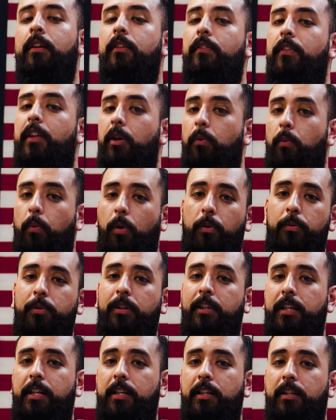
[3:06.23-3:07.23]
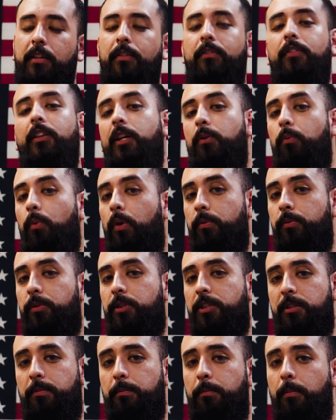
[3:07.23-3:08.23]
They won't leak, they won't
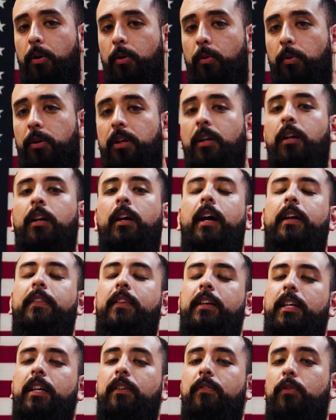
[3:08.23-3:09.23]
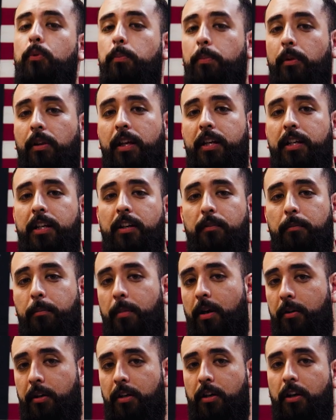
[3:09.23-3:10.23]
smoke, and they give you plenty of
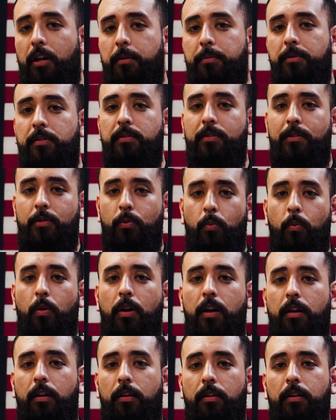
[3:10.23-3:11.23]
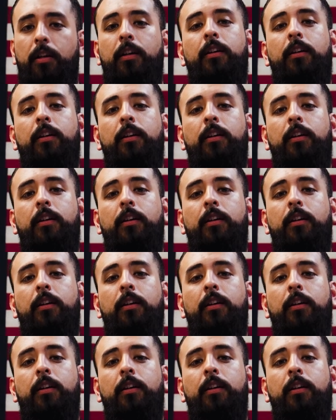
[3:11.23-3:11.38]
mounting options as well.